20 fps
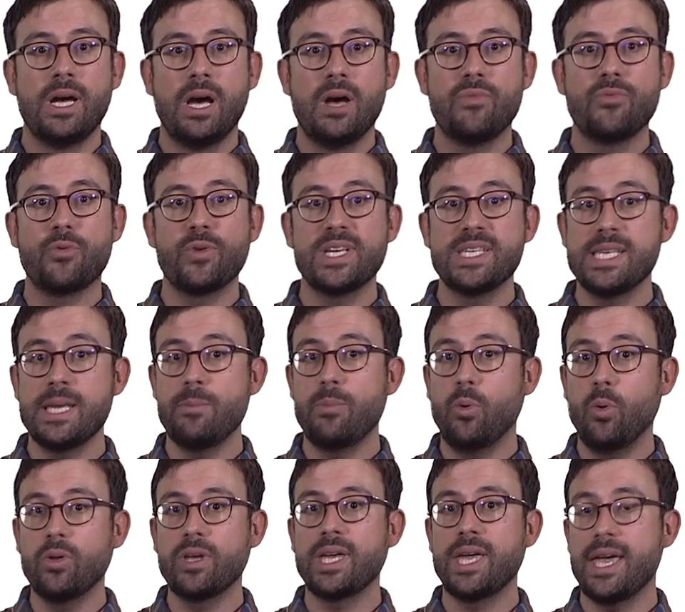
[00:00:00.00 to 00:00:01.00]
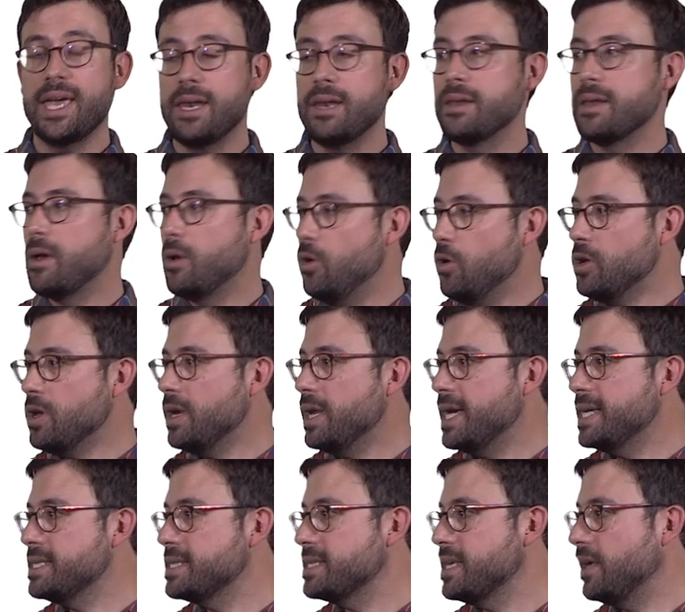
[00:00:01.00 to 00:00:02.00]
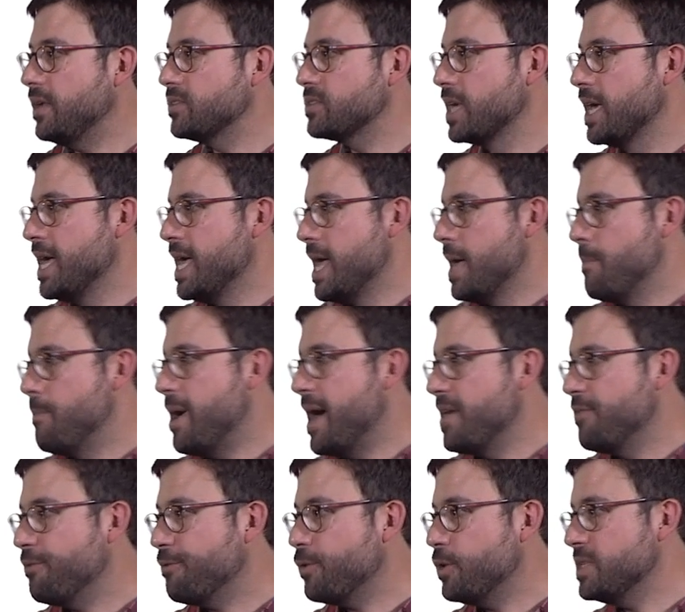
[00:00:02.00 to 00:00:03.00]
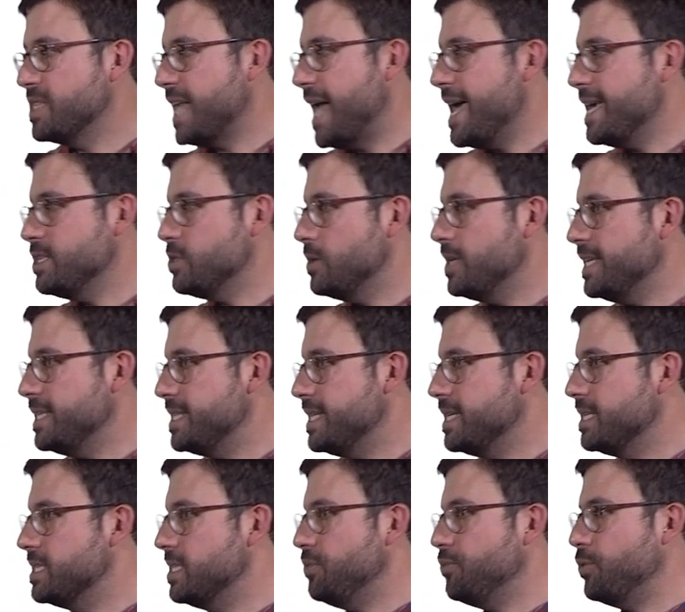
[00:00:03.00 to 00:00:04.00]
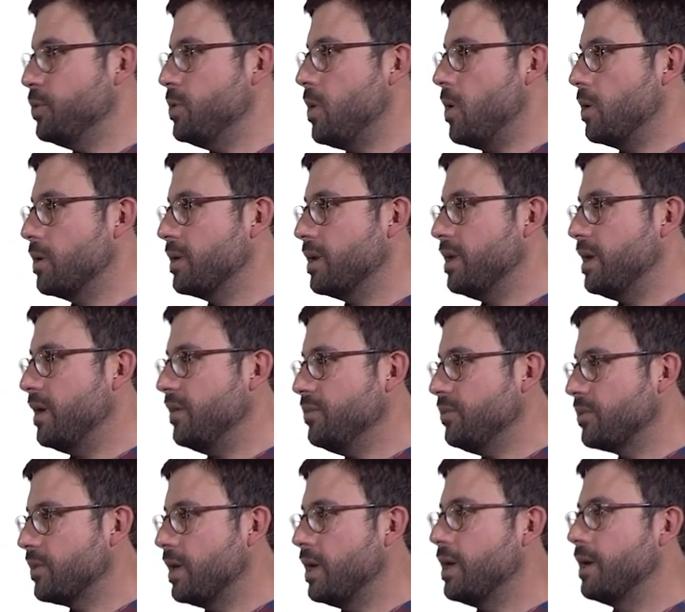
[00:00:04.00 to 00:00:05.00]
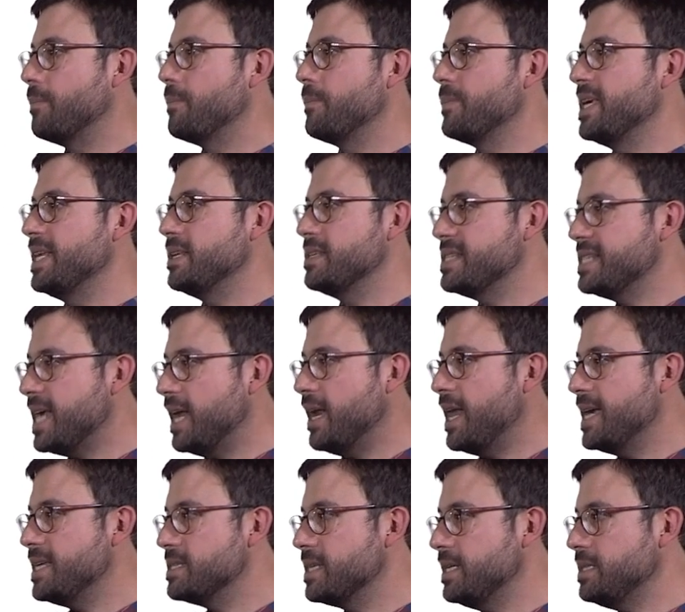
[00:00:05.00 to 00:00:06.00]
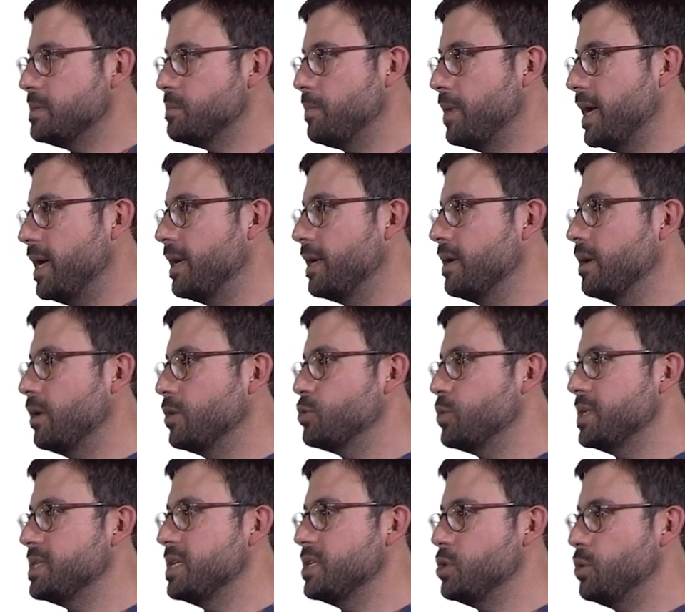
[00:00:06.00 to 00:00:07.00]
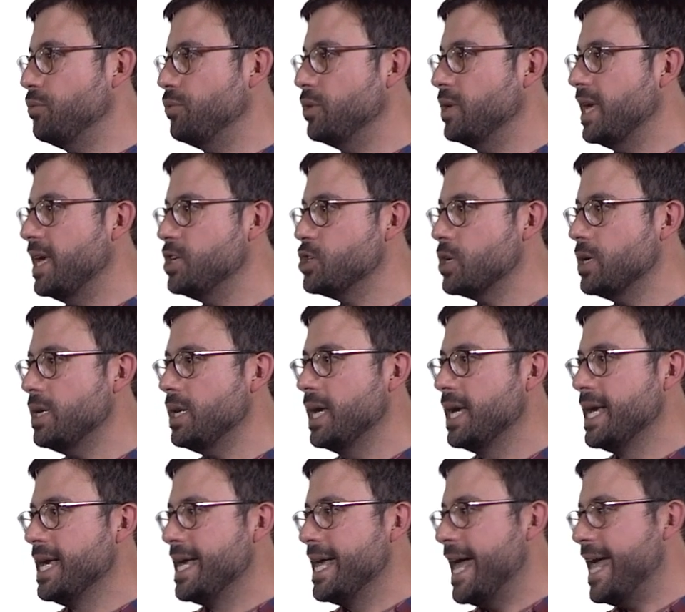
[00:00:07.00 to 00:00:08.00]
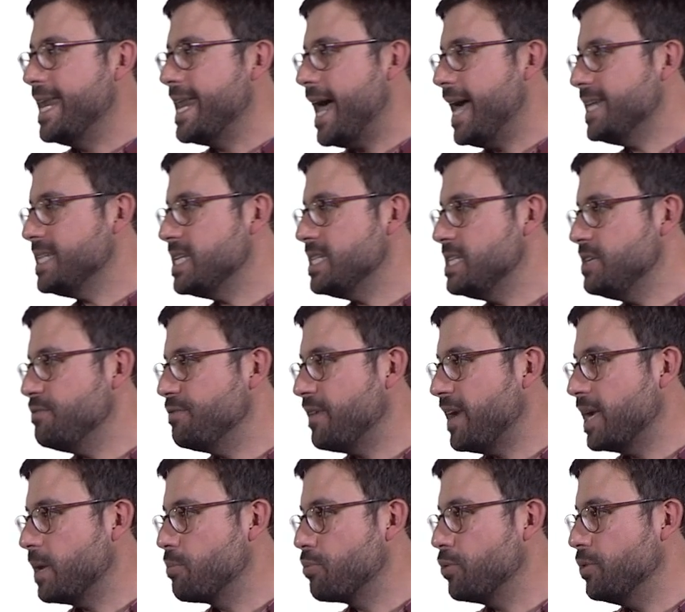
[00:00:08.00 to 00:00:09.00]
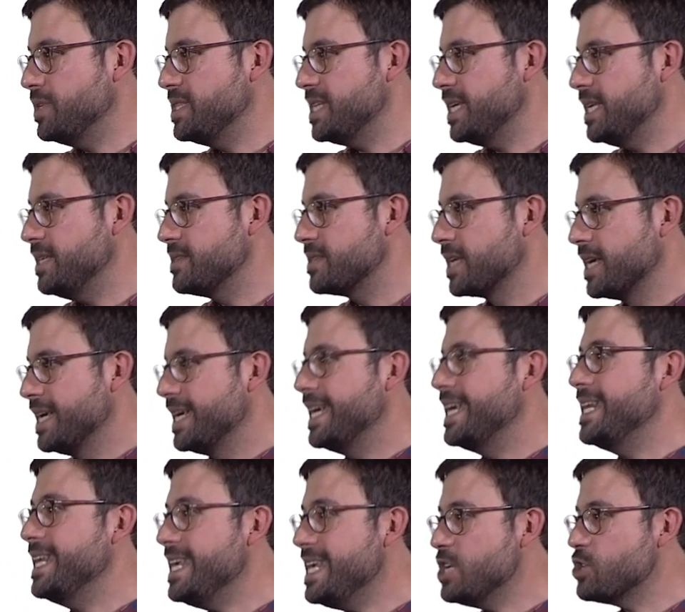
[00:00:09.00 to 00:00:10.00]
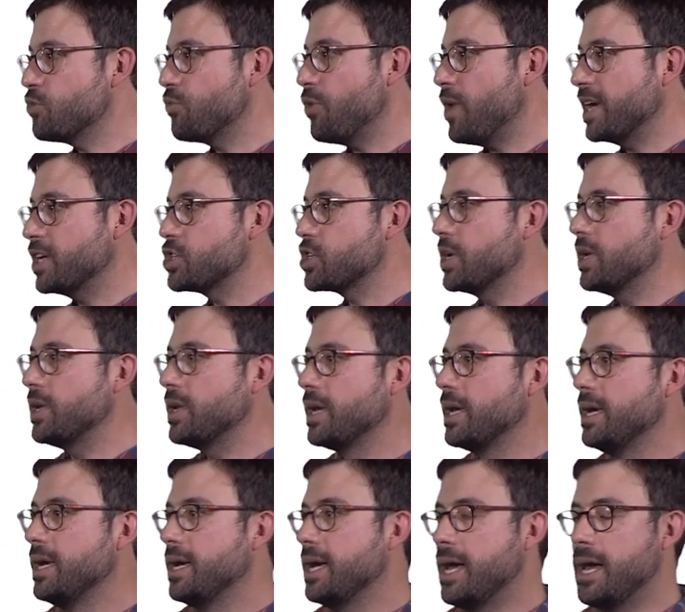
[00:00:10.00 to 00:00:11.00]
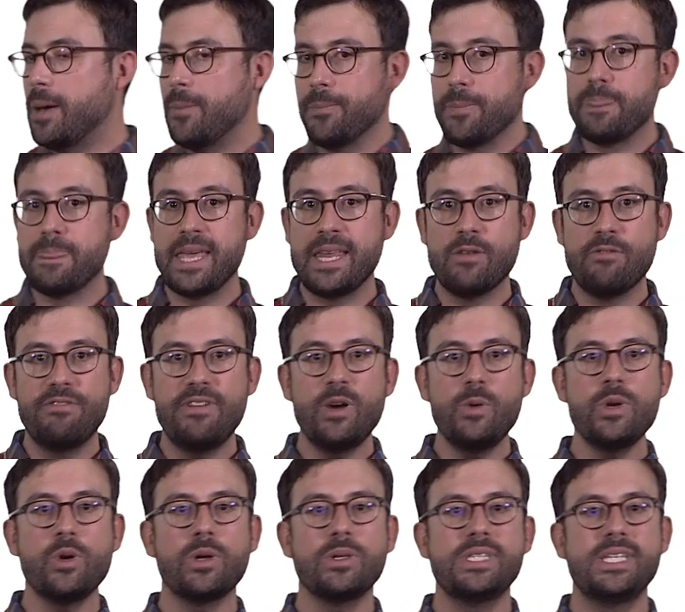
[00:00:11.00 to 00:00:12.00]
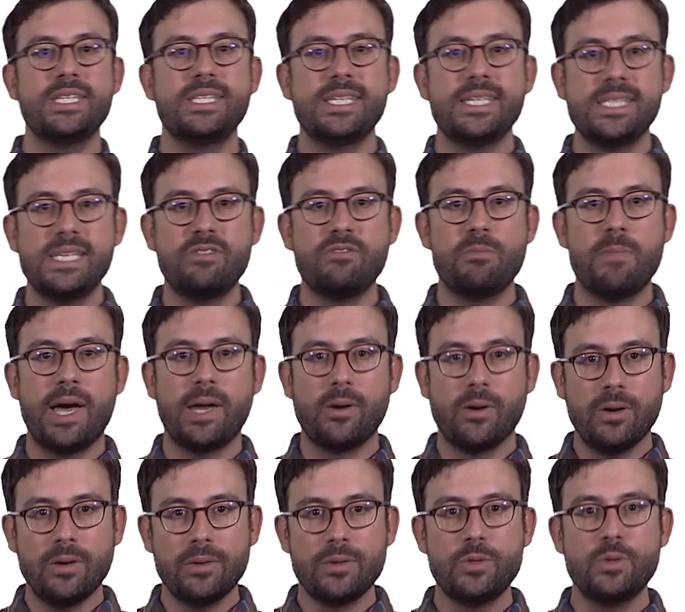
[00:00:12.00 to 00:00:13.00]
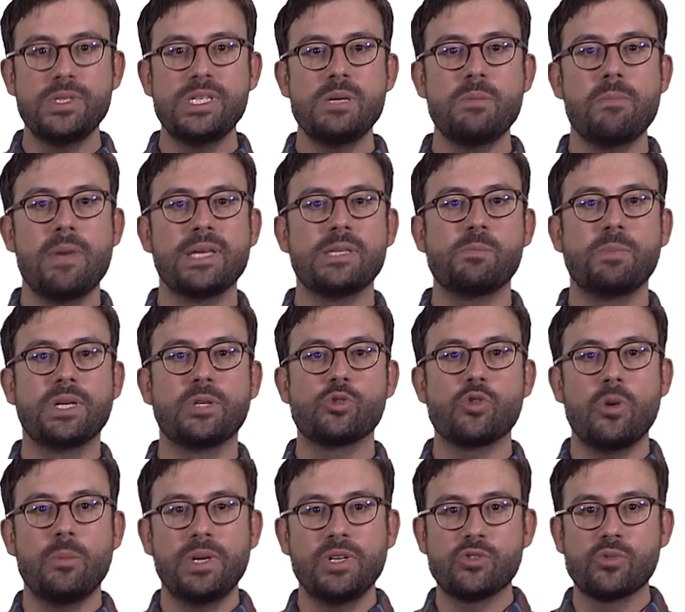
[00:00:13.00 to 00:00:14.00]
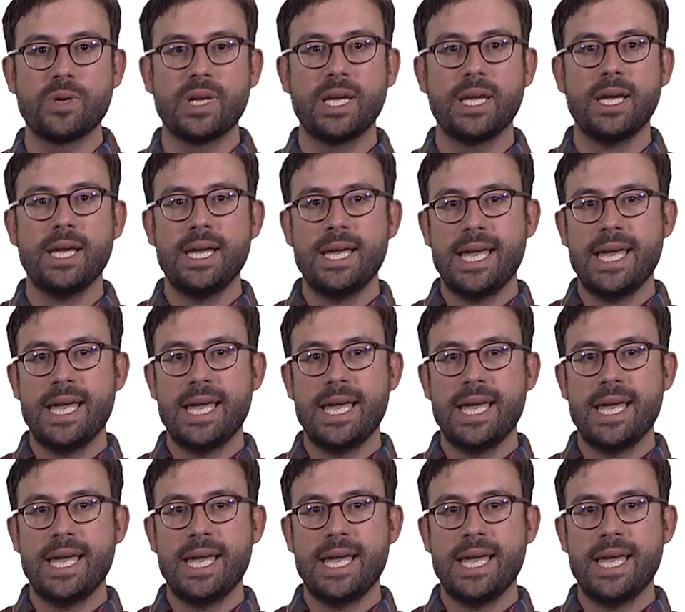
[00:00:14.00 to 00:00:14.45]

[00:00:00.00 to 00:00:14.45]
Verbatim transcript: uh, for example, can localize cells by first isolating different organelles uh, in a cell lysate by ultracentrifugation and identifying proteins in each fraction um, in a very quantitative manner using mass spectrometry.